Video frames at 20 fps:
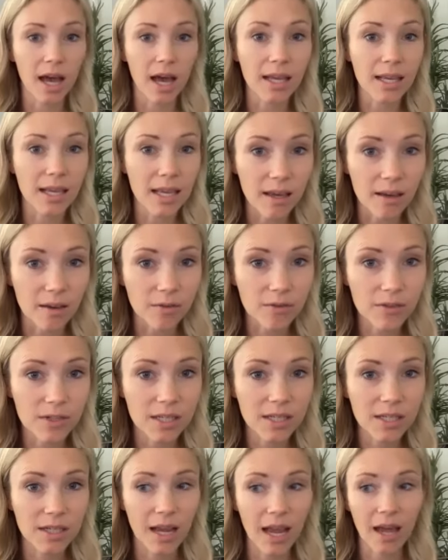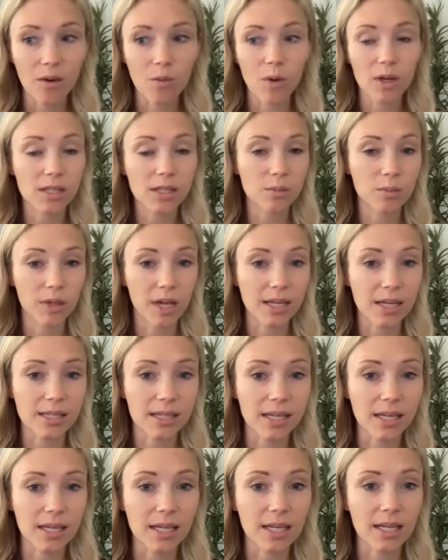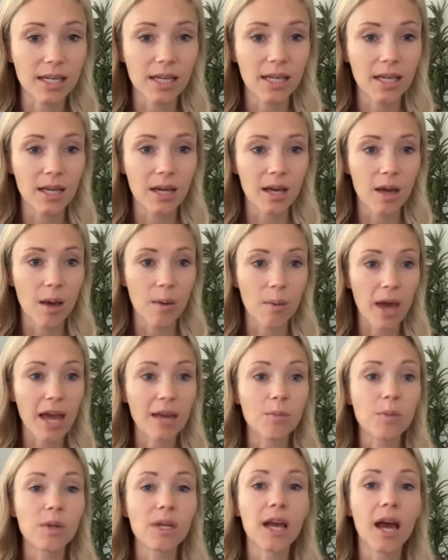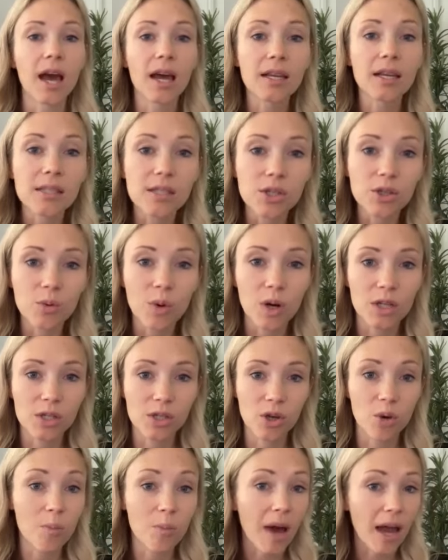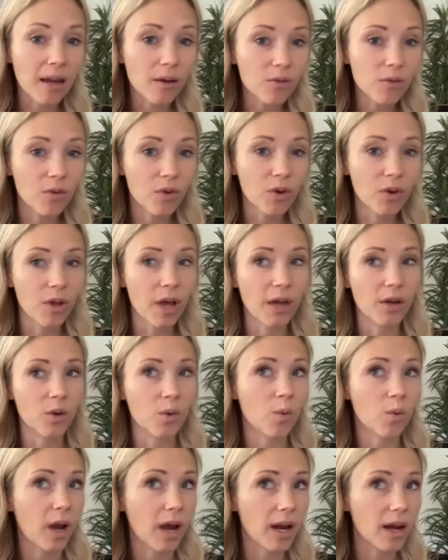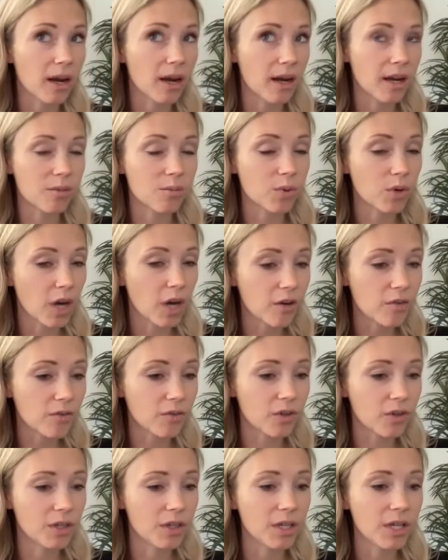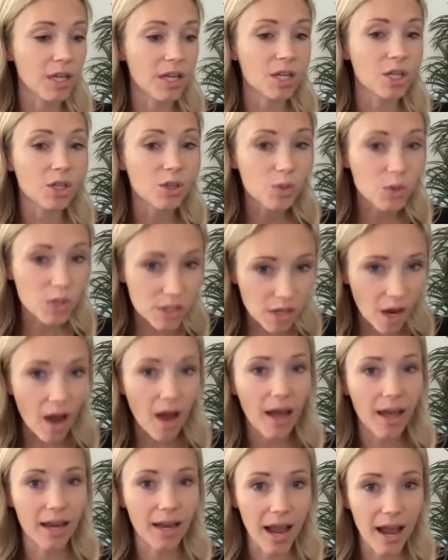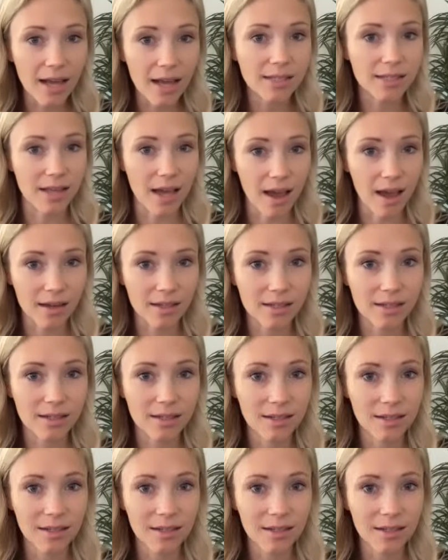a gift and was a blessing. And because you are so mindful and aware and prayerful, you saw it as that.